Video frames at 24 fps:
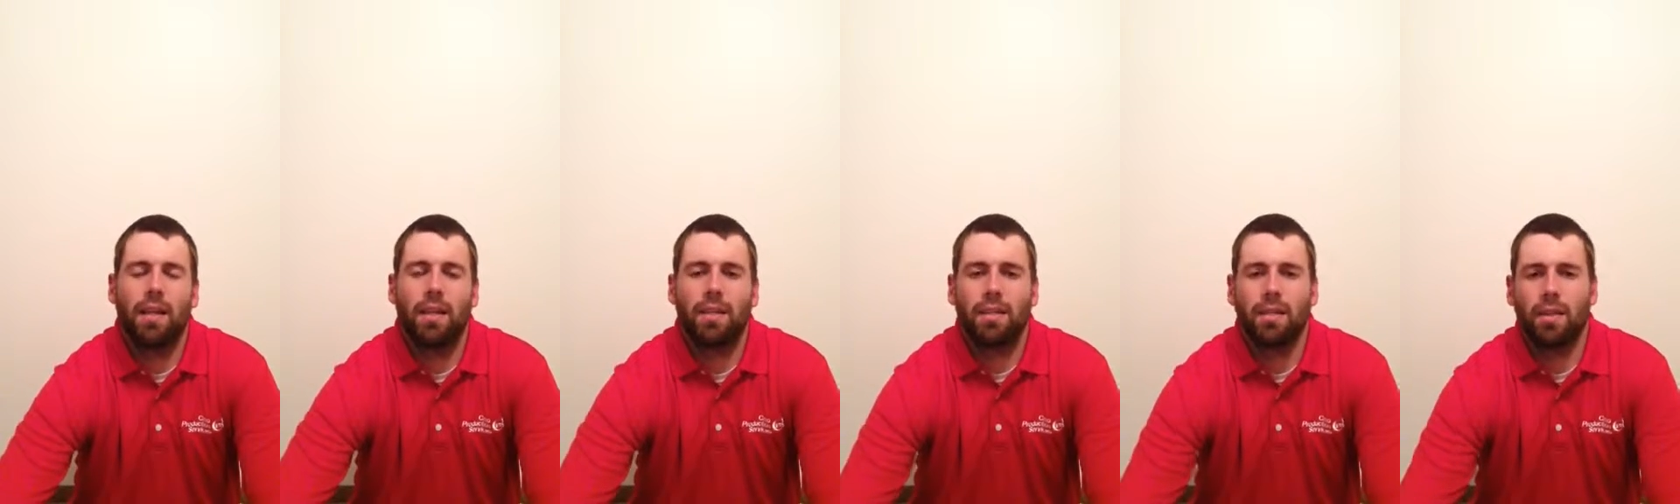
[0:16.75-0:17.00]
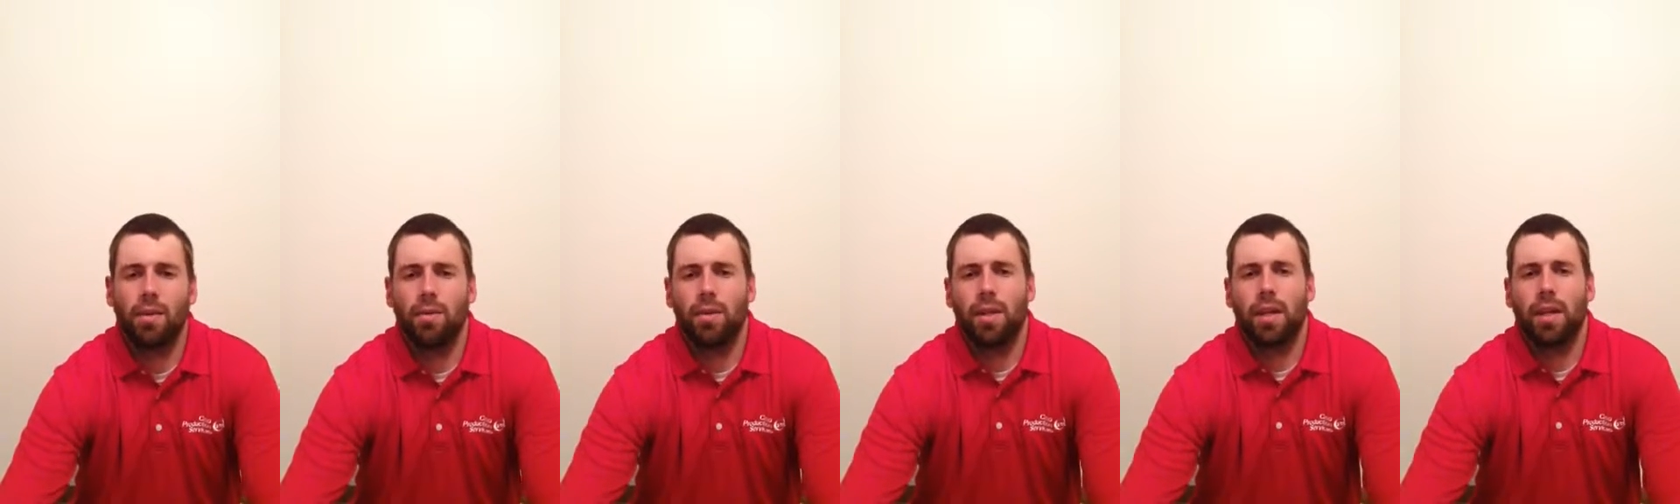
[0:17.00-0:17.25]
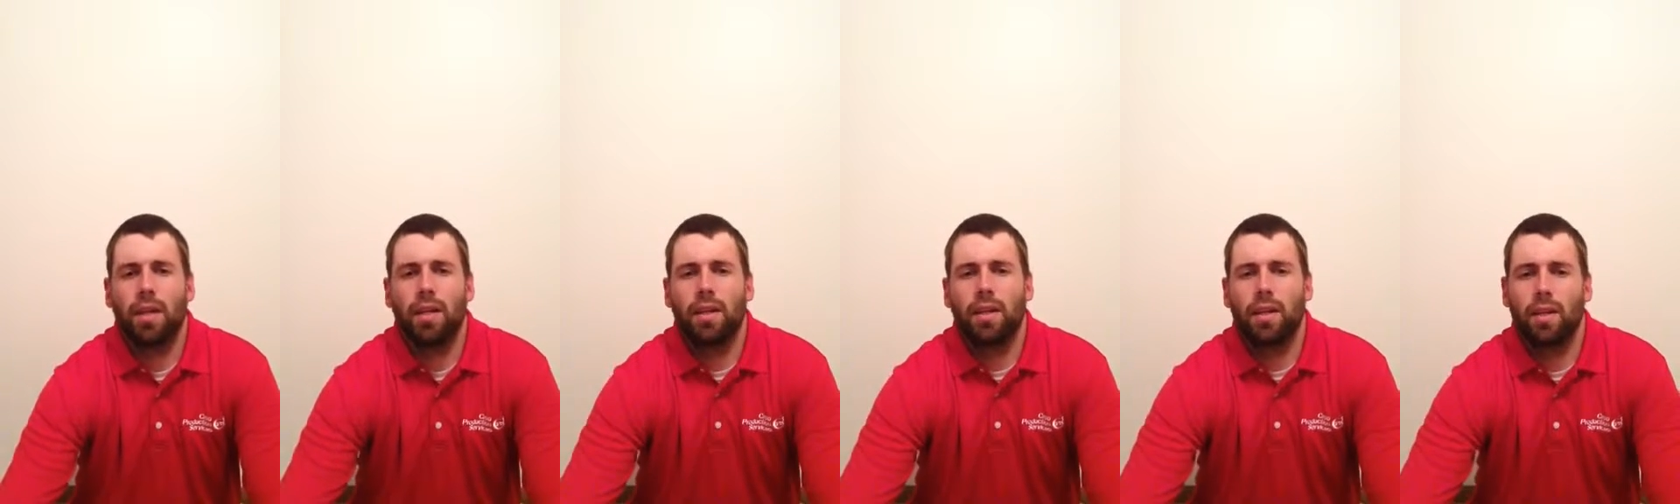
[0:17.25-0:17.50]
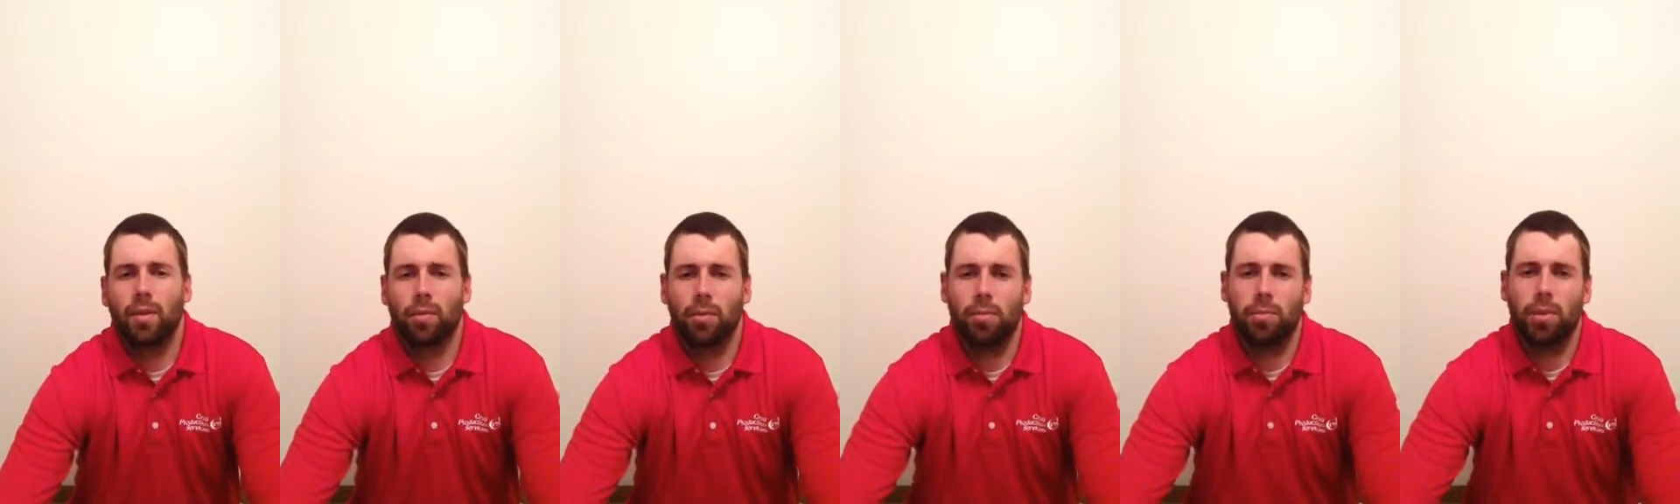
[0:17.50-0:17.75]
located
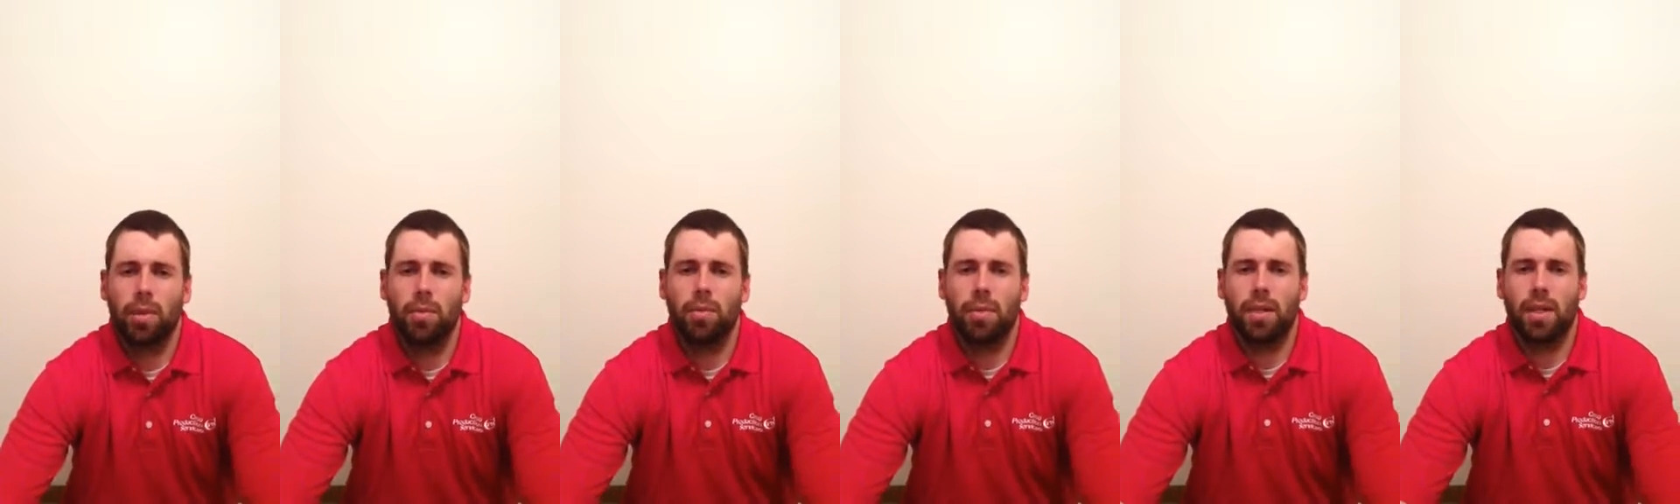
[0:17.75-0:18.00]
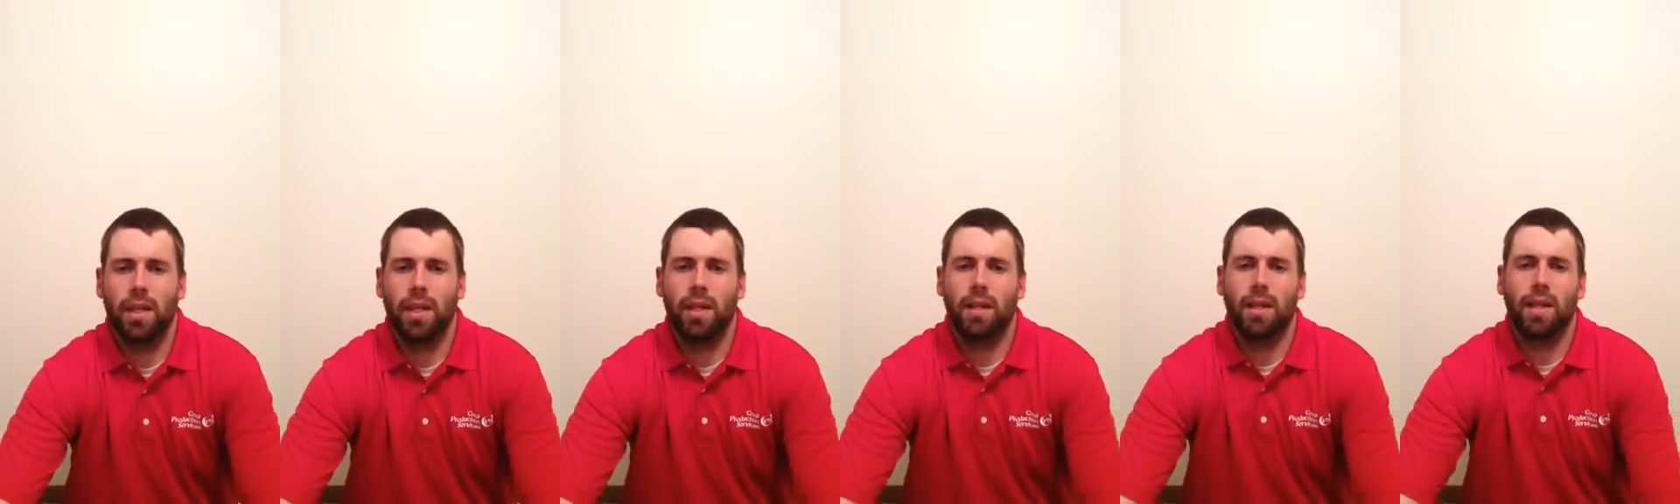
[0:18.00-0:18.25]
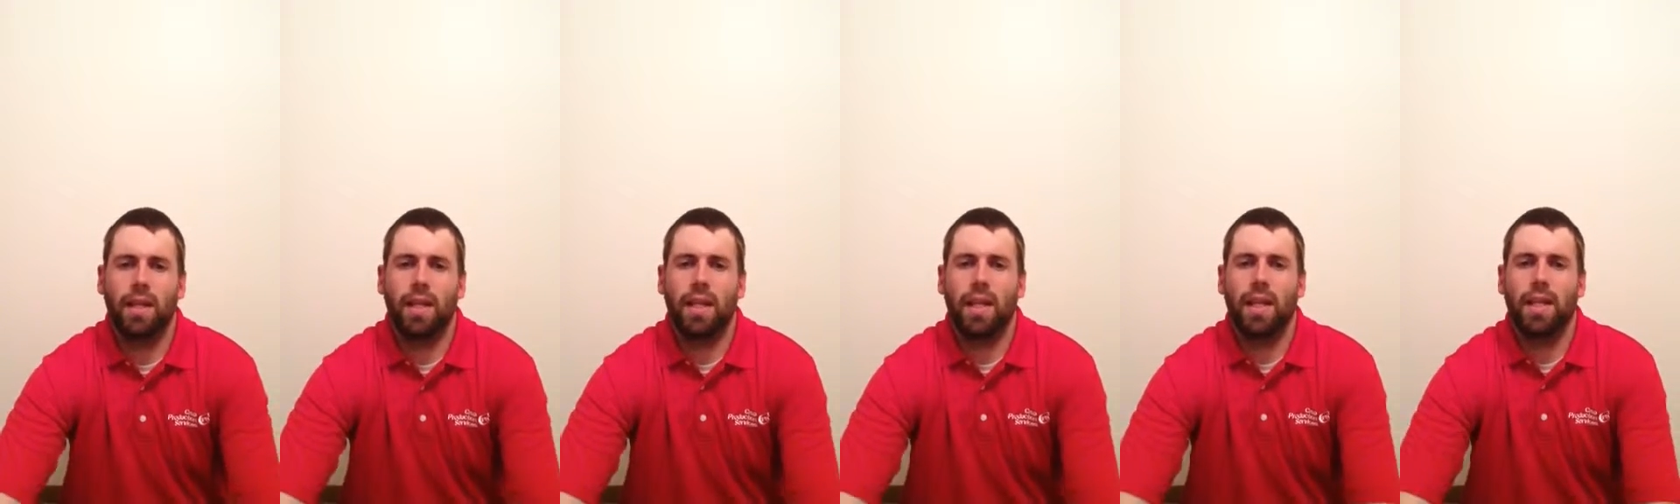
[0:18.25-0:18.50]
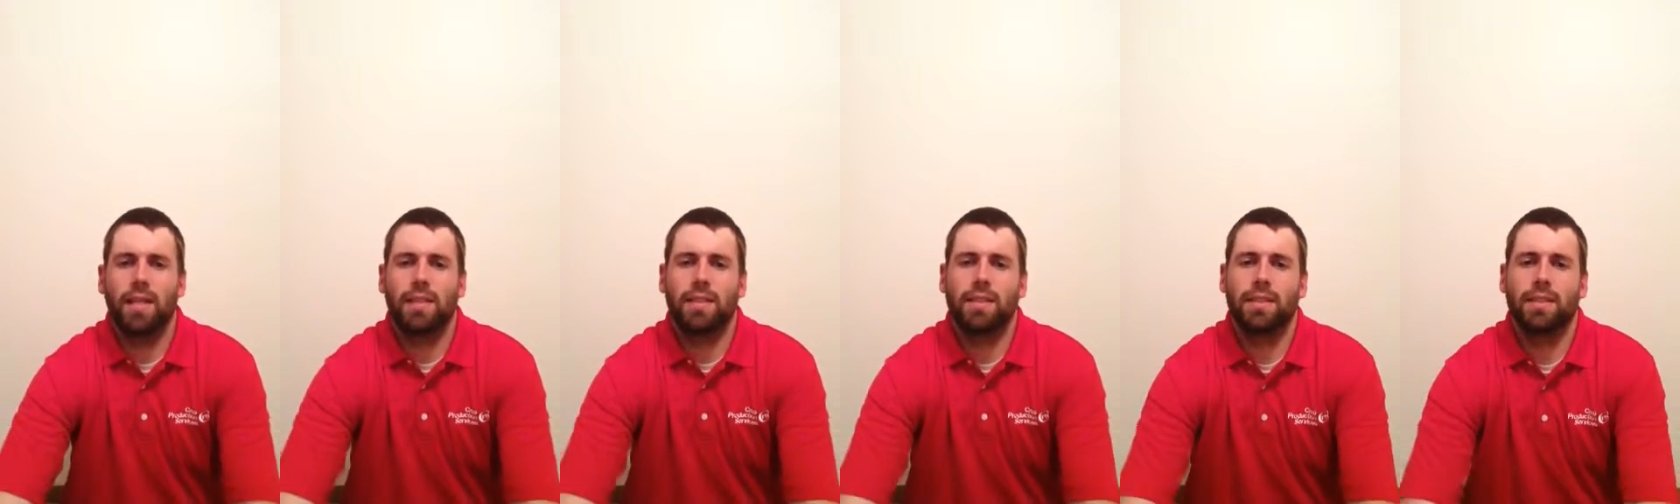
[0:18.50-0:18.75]
in Republic County,
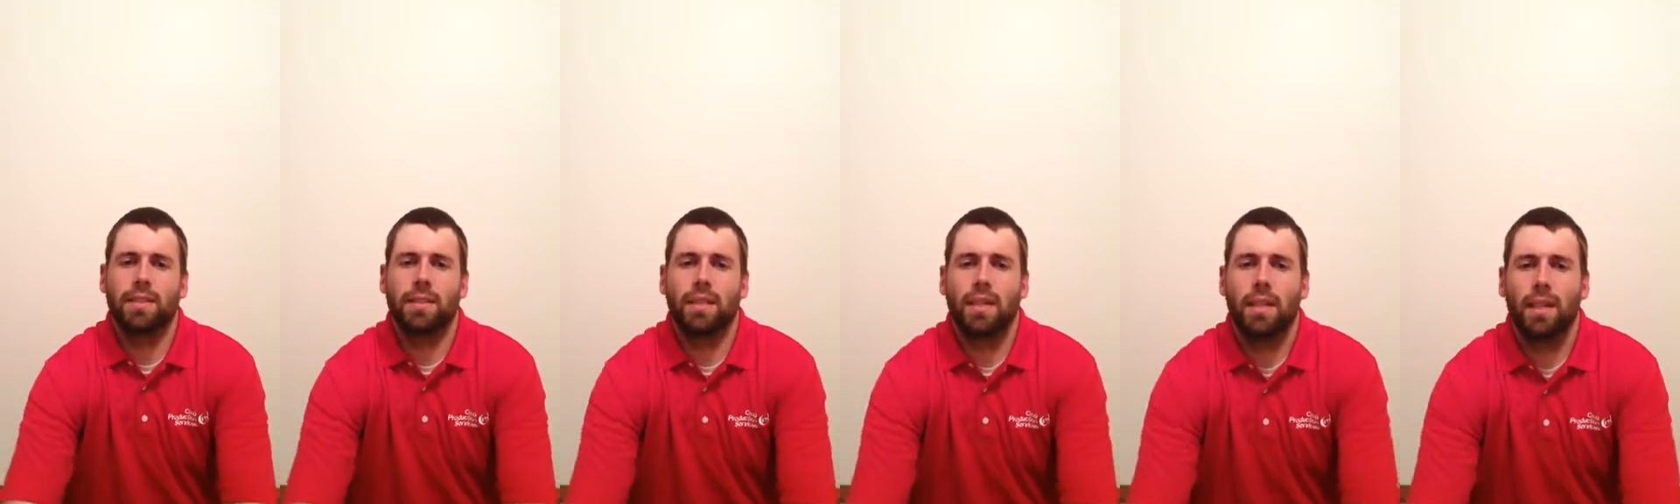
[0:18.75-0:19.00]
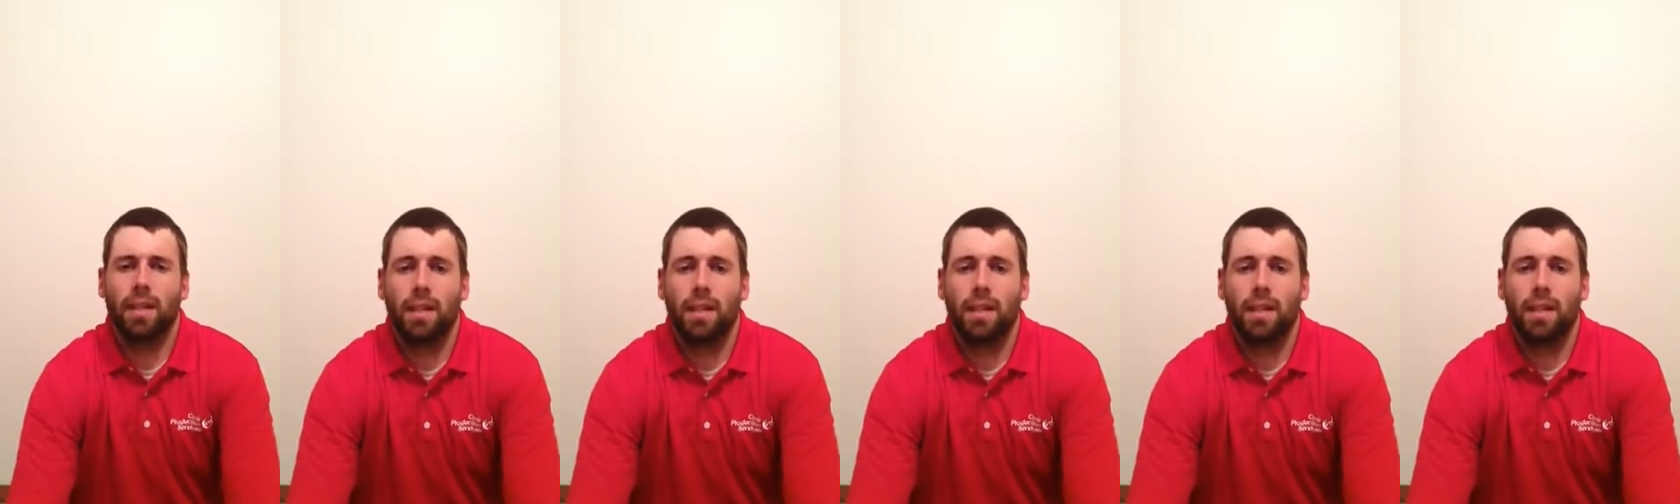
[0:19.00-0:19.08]
Kansas,